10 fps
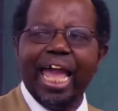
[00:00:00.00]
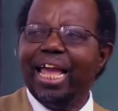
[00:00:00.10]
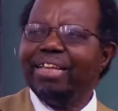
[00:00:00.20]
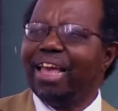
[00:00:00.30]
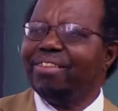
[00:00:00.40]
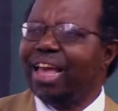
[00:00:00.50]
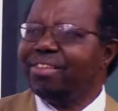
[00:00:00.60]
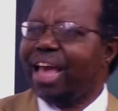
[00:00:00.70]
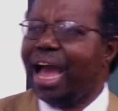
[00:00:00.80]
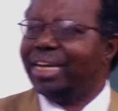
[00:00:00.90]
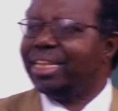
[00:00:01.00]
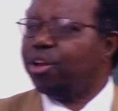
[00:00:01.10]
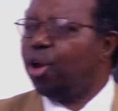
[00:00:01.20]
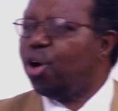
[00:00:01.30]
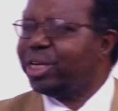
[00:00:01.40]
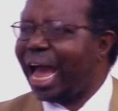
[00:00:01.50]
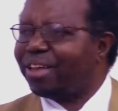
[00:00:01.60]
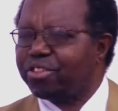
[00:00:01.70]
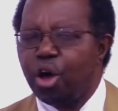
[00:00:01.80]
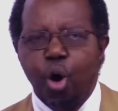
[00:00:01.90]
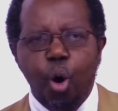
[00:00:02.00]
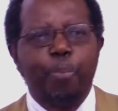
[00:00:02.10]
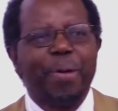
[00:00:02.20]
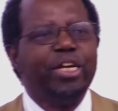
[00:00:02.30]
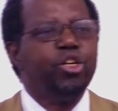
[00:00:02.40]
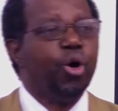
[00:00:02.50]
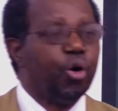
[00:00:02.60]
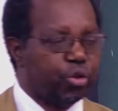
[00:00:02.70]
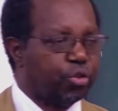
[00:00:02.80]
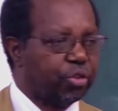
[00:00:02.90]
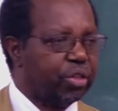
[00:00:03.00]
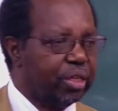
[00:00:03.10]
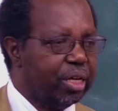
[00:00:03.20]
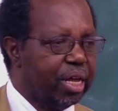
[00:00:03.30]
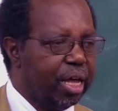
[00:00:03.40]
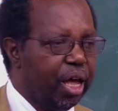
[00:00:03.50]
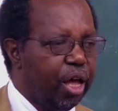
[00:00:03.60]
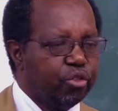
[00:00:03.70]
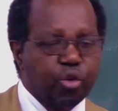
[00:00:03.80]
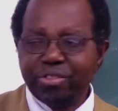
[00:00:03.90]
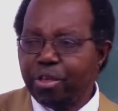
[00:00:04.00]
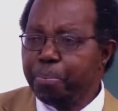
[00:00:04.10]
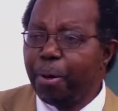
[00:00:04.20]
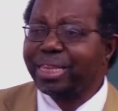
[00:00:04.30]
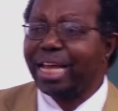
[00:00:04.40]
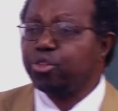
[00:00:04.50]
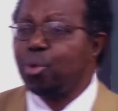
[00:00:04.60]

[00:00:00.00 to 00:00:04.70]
and the Lord has opened doors. So it's important